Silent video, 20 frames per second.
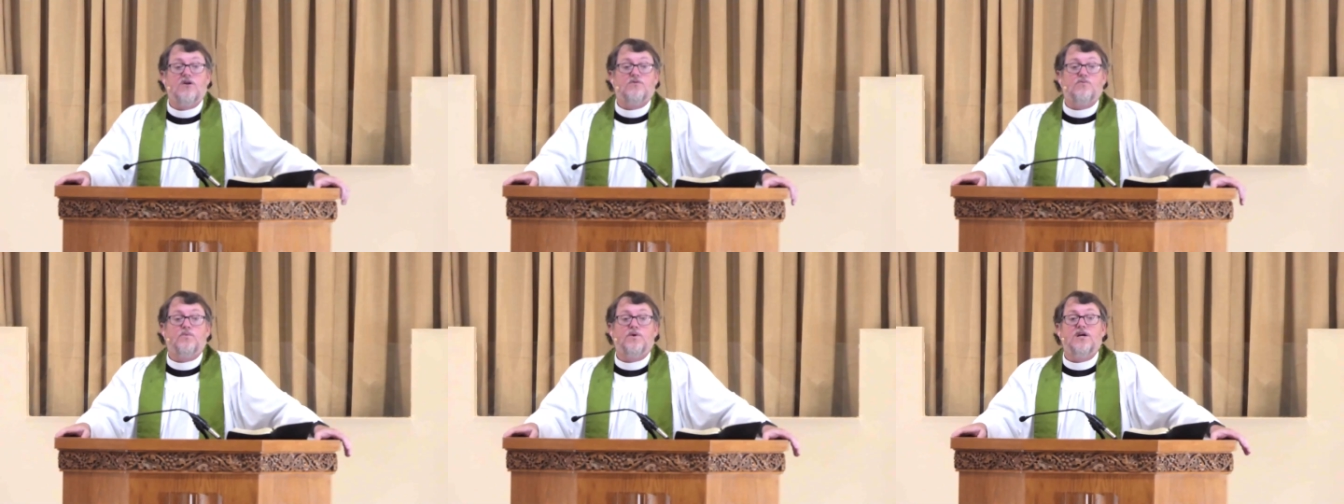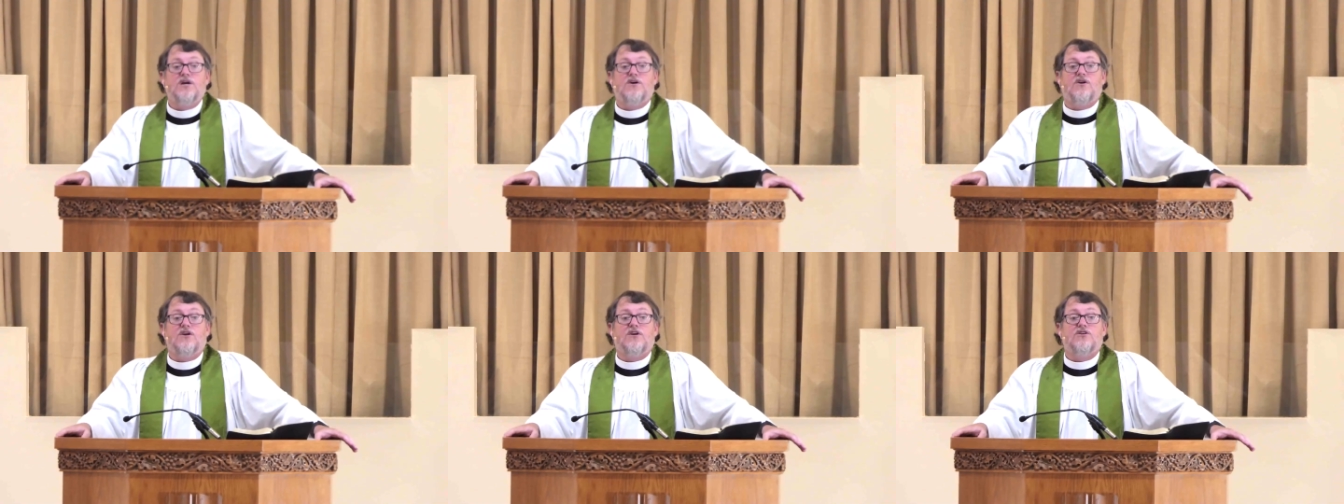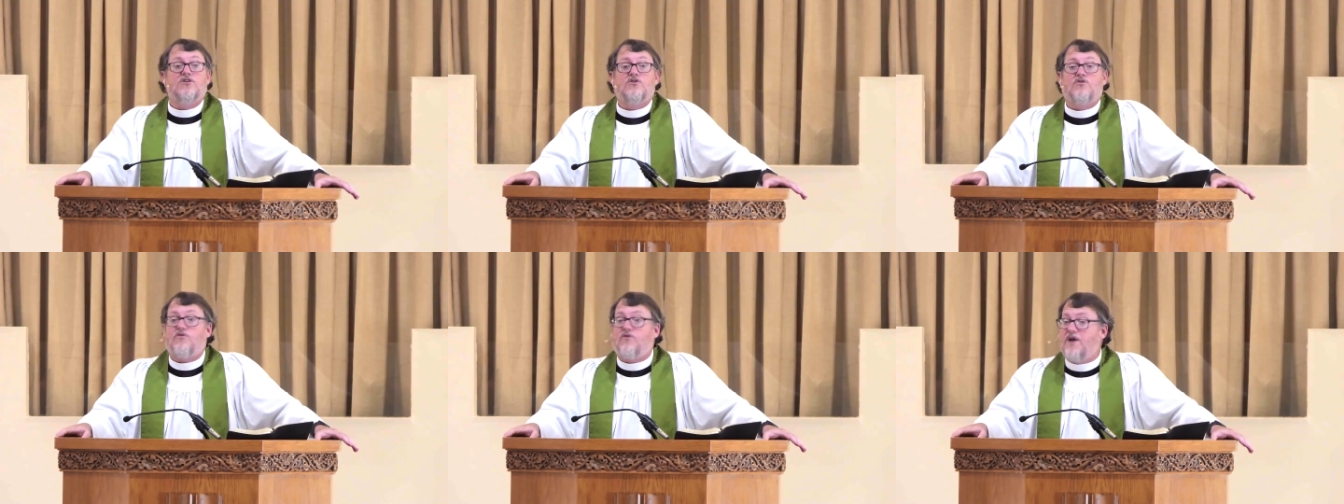we are
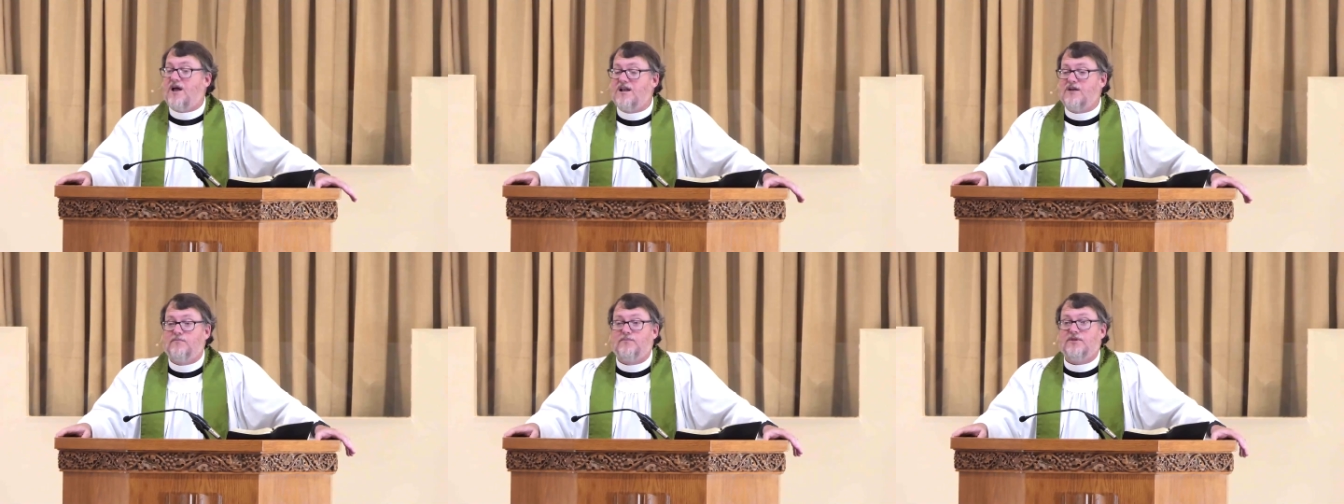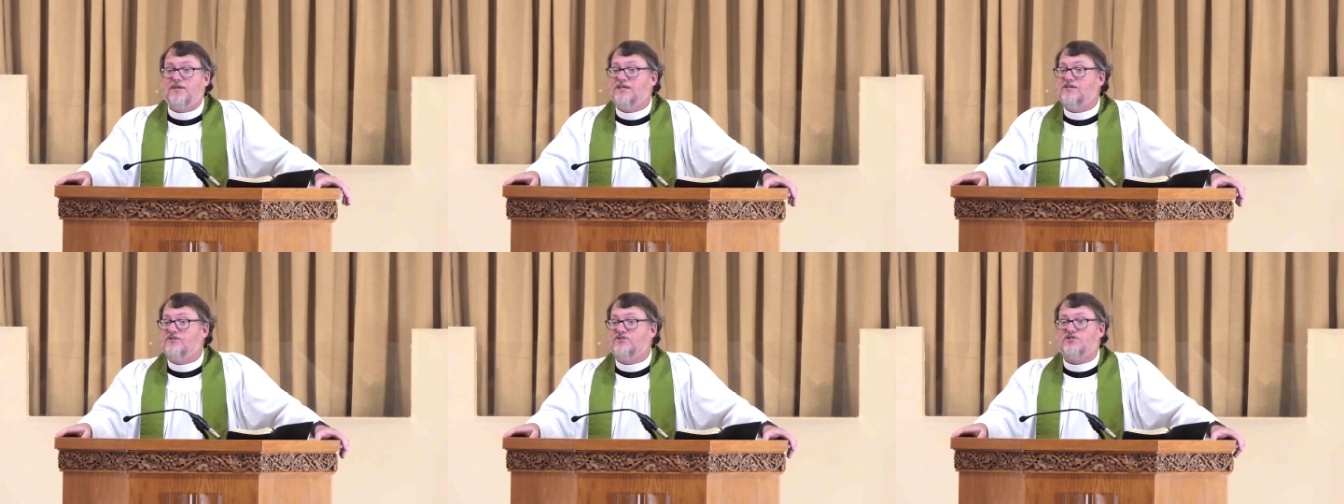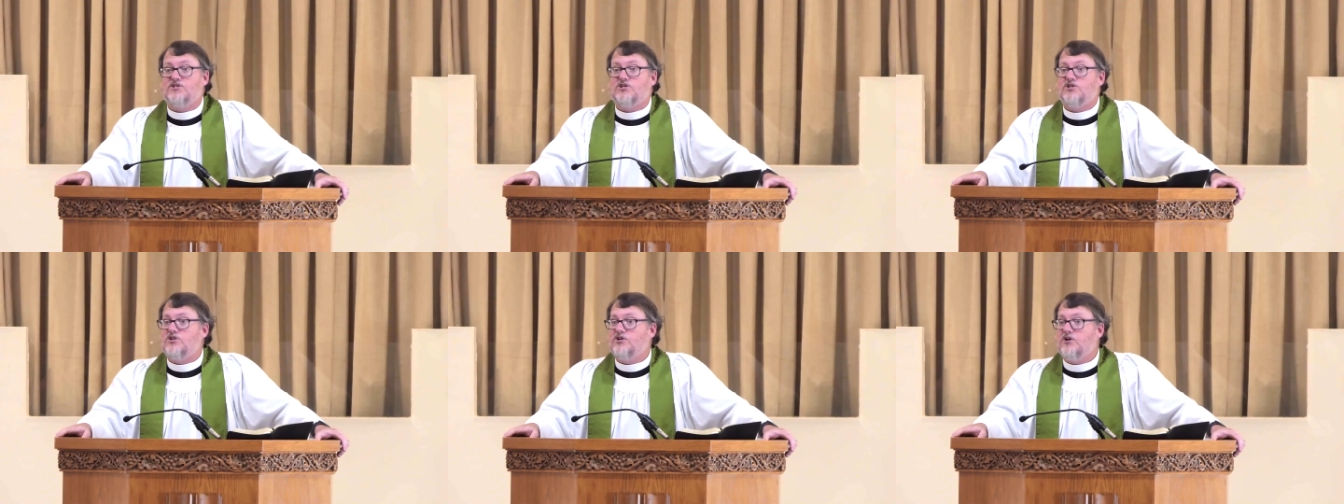incredibly
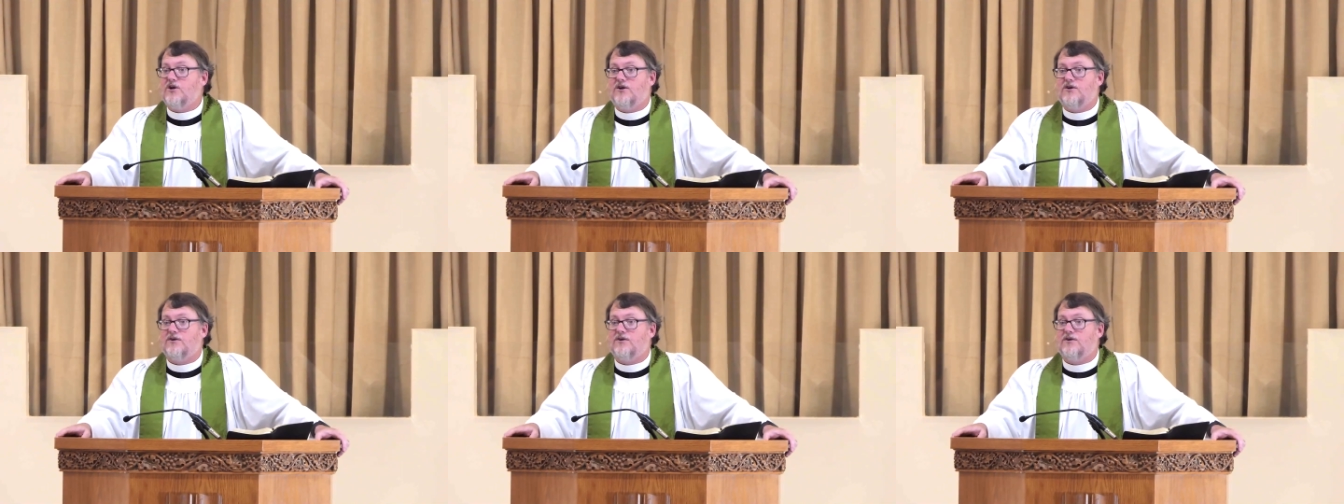insecure.